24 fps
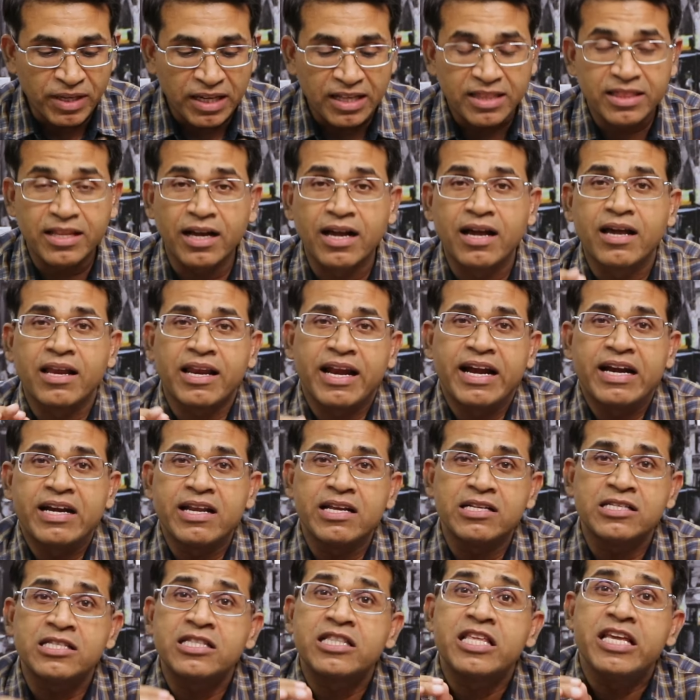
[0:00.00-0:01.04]
the
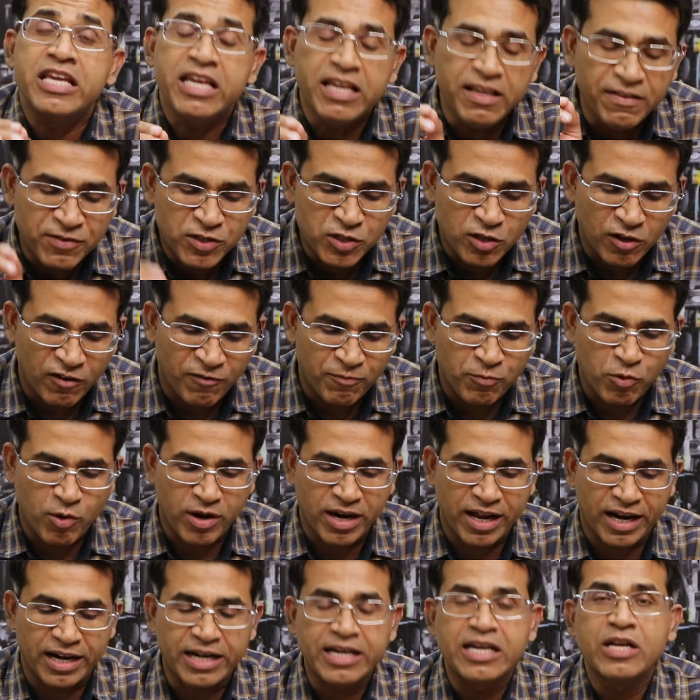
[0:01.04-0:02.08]
greatest thieves of
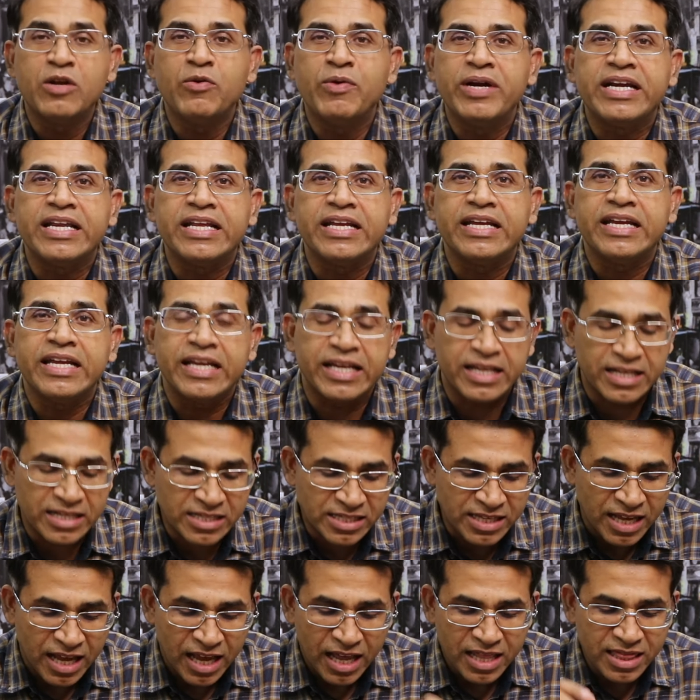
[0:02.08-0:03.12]
productivity
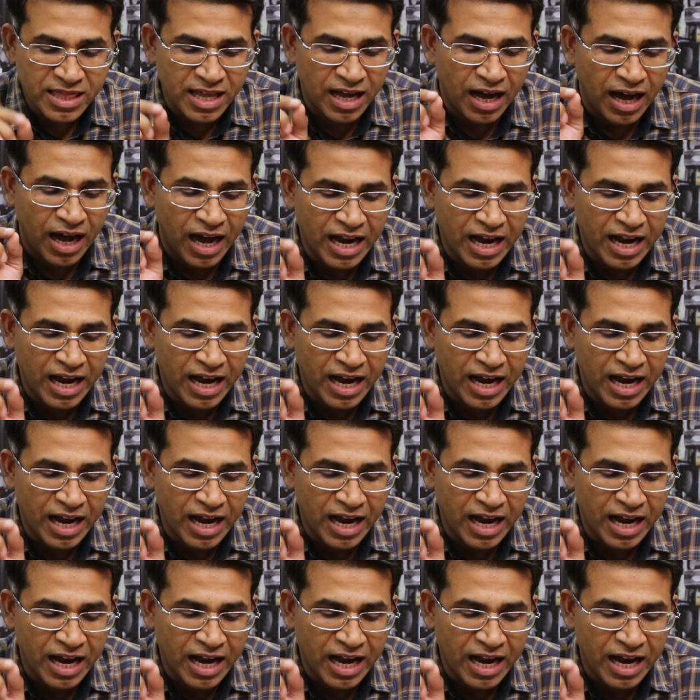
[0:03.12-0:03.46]
is the